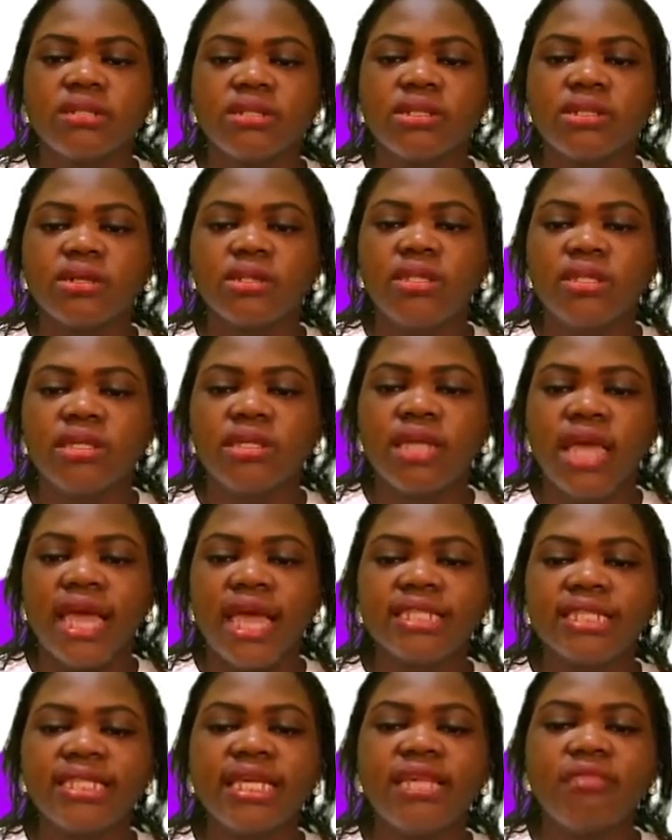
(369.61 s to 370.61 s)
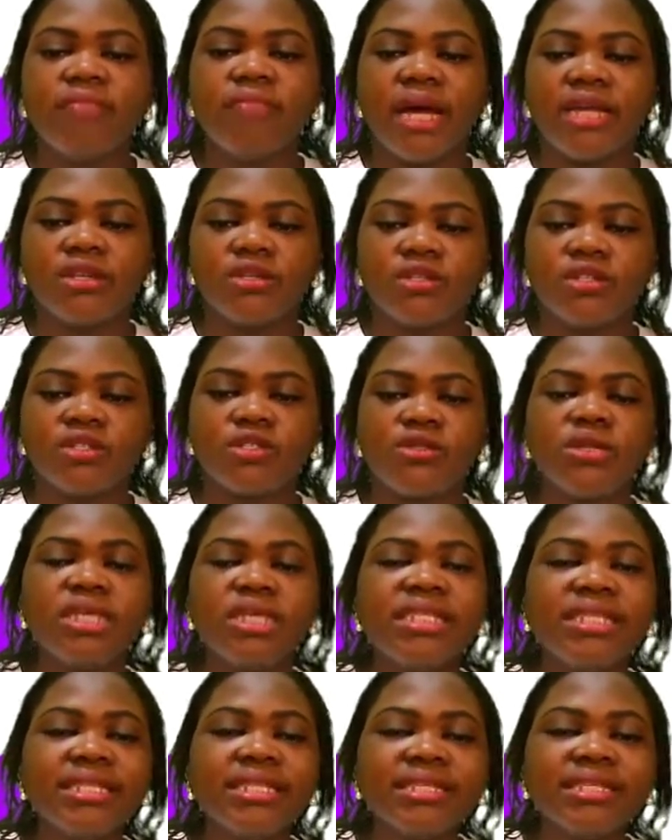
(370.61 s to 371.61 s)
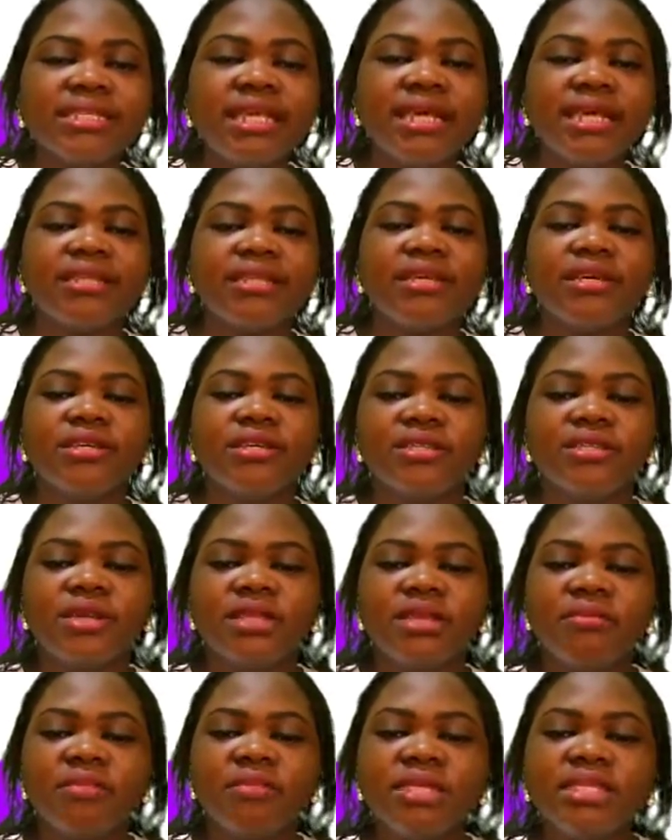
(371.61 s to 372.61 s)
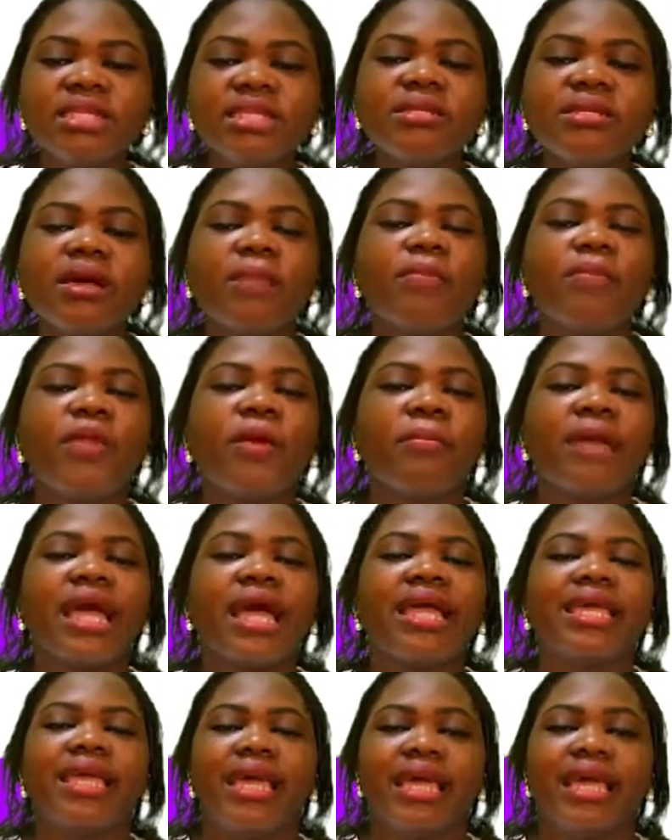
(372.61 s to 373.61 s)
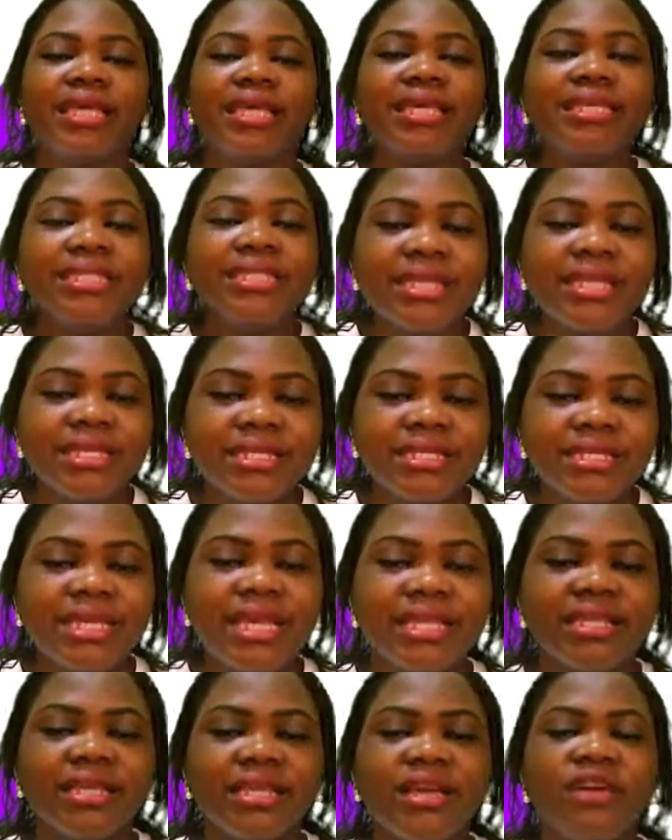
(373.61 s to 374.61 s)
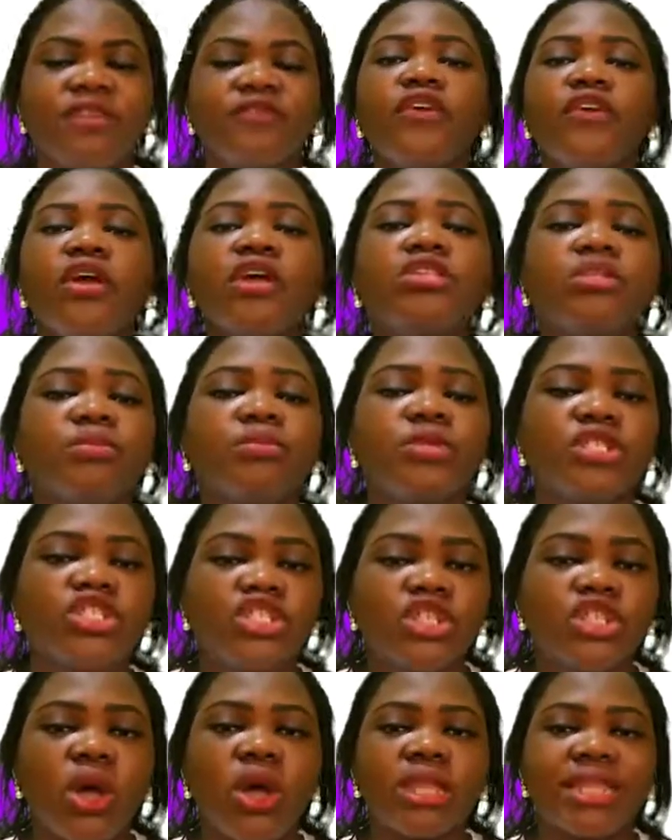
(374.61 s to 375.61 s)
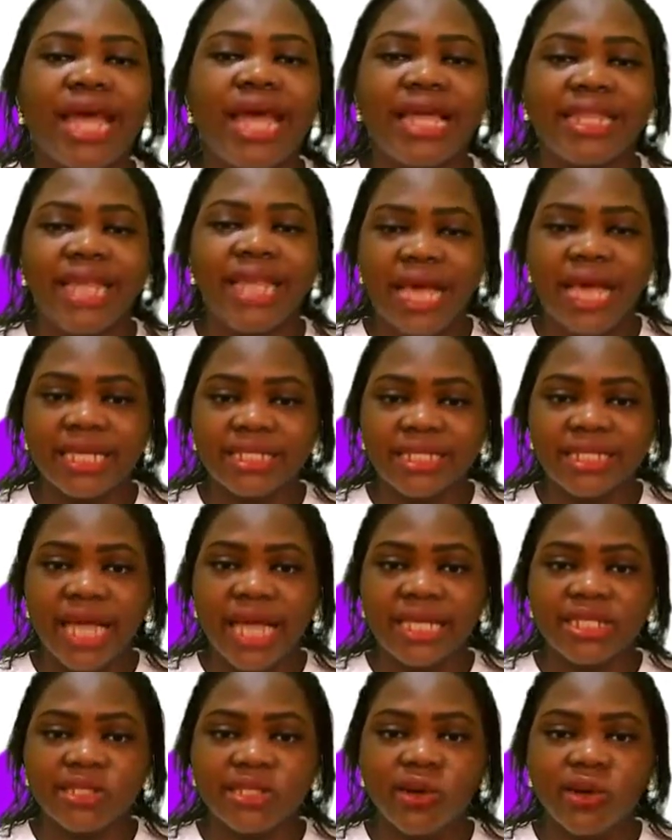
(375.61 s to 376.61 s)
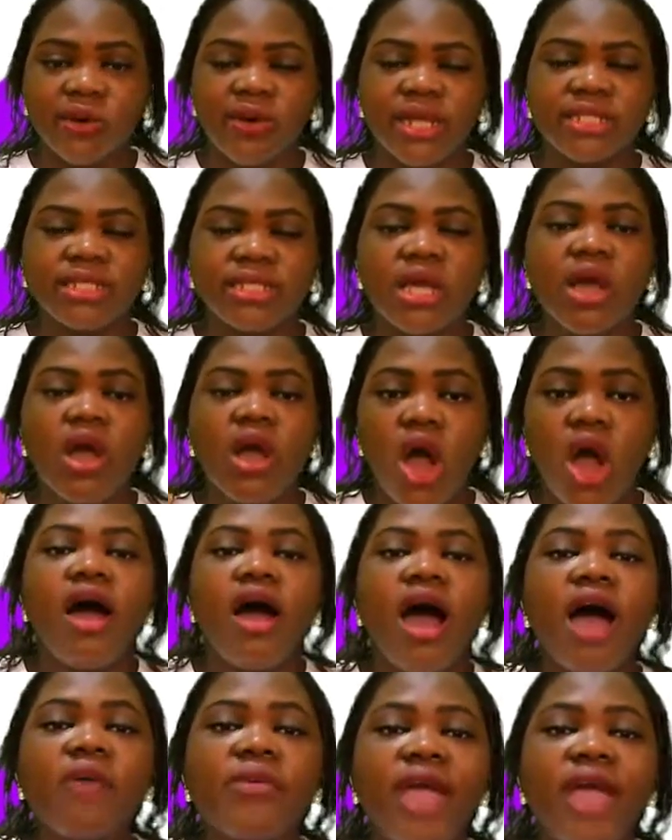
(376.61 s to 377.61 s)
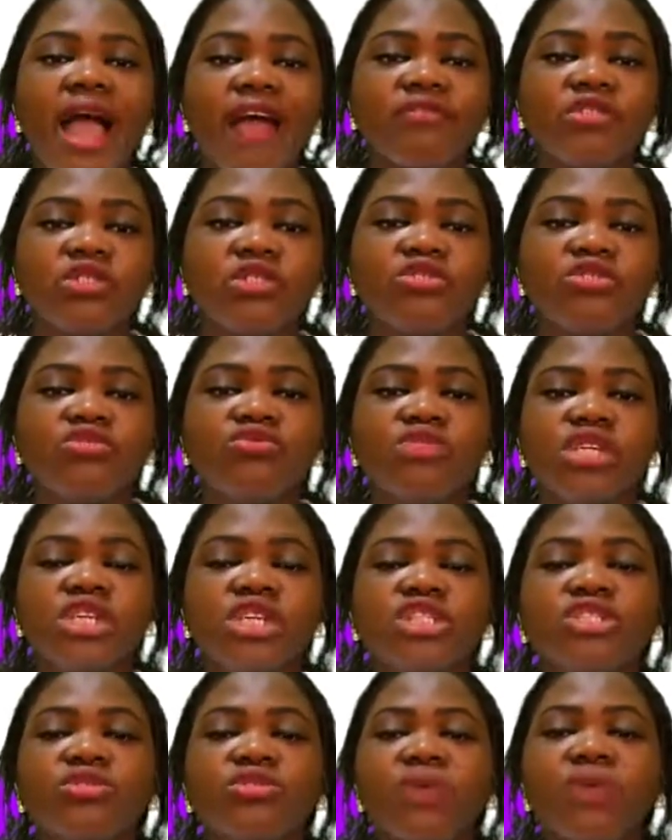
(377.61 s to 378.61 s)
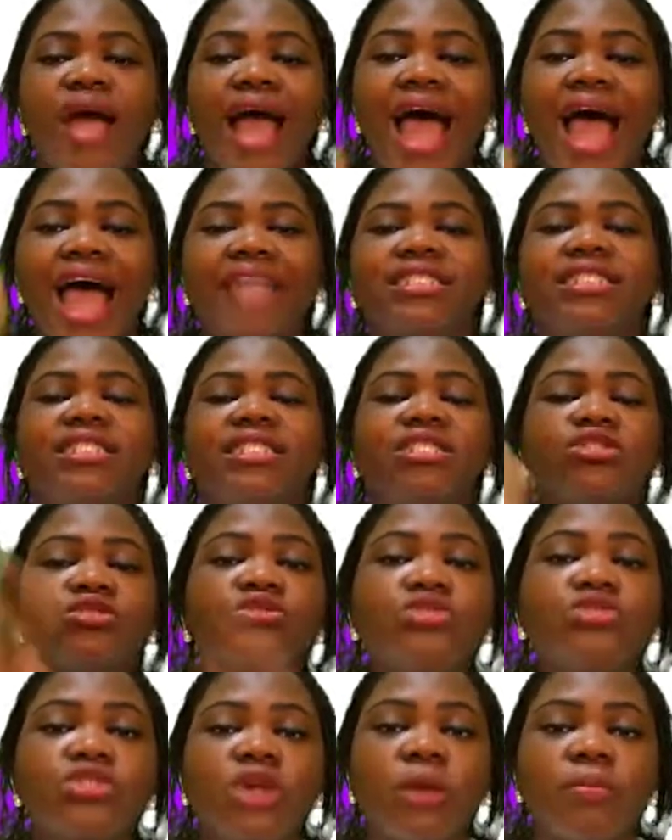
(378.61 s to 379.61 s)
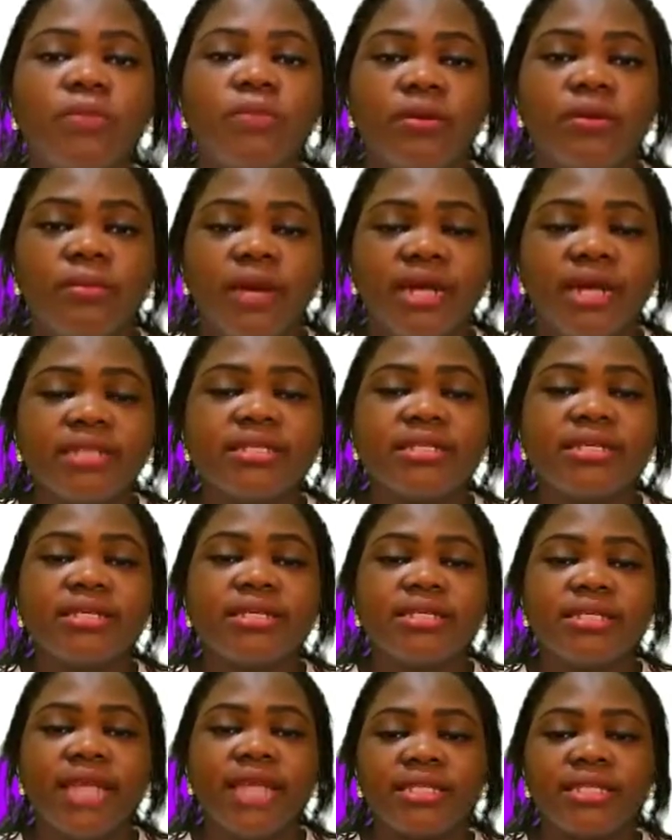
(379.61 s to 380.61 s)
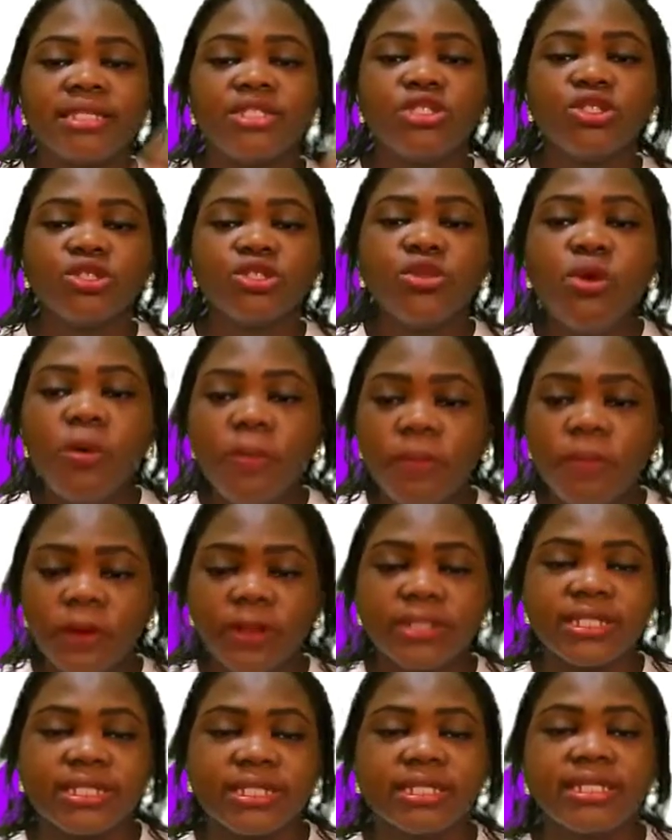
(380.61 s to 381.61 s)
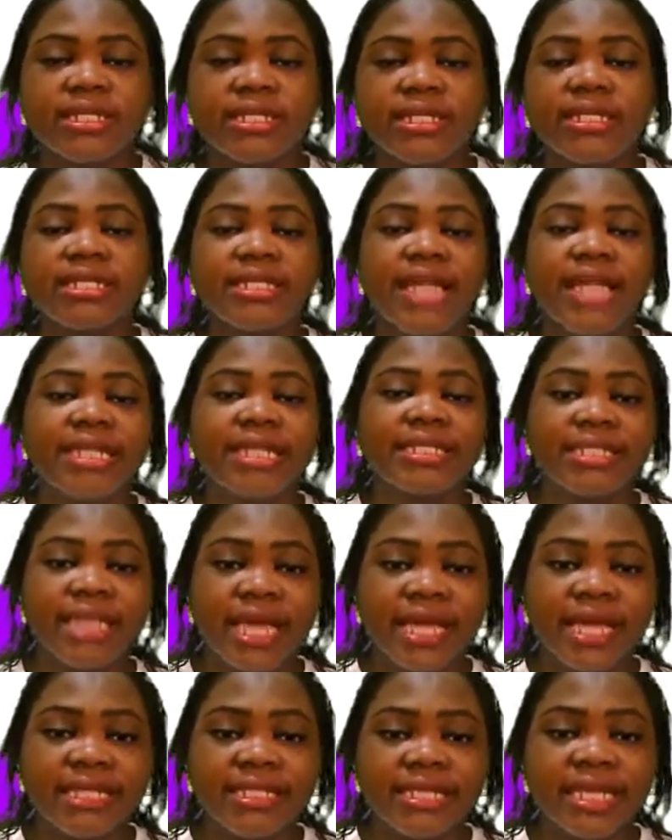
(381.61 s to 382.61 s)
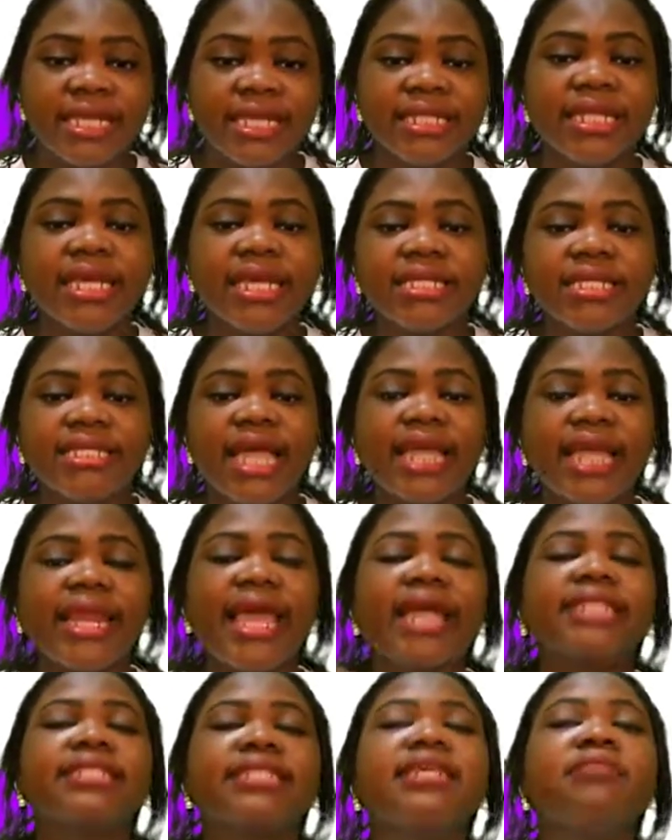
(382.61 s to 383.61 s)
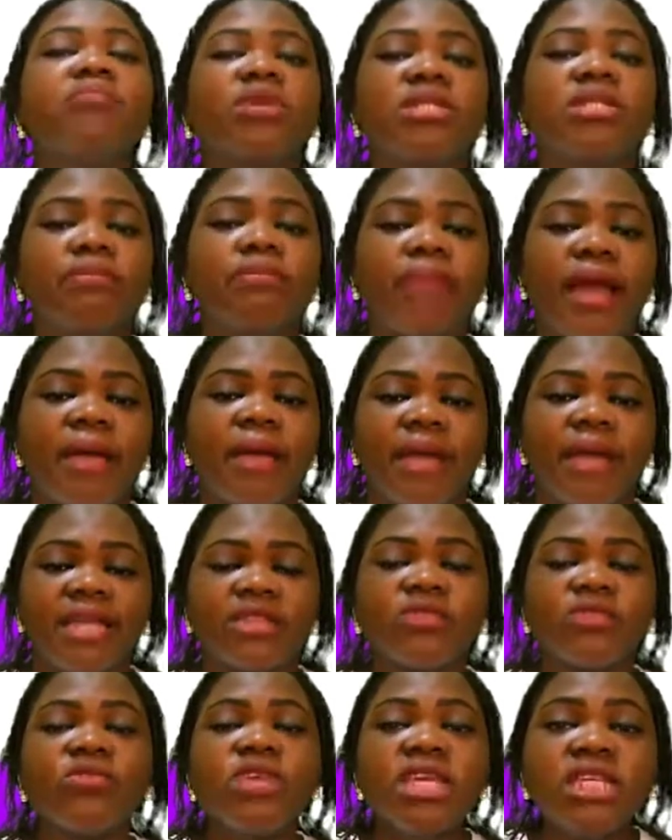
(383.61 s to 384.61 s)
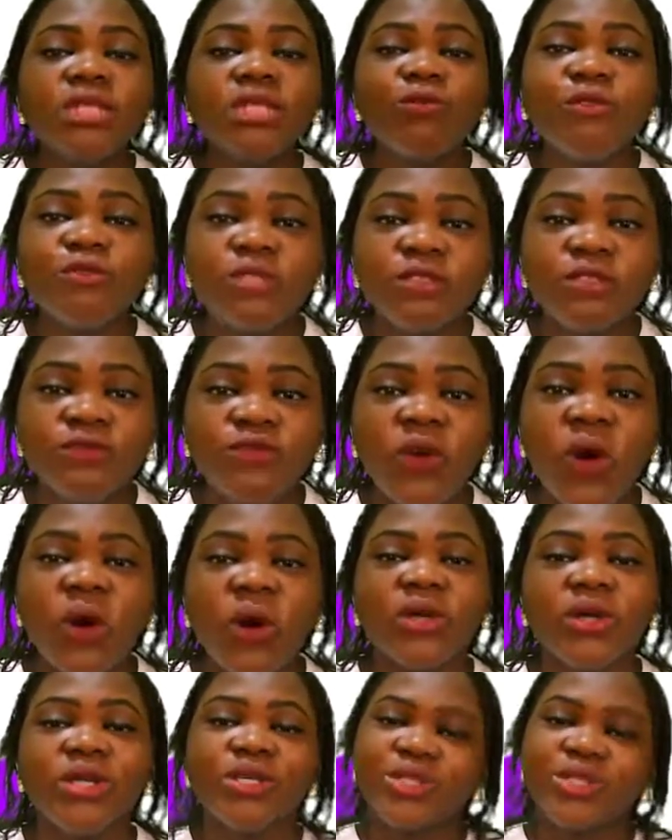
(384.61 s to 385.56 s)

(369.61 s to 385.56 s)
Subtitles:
So 18 minus 2 is 16. So the missing top number here is 16. For us to be sure that the answer is correct, all we have to do is to add the two top numbers. That is 2 plus 16. That is 18. Then 18 multiplied by 3 is 54.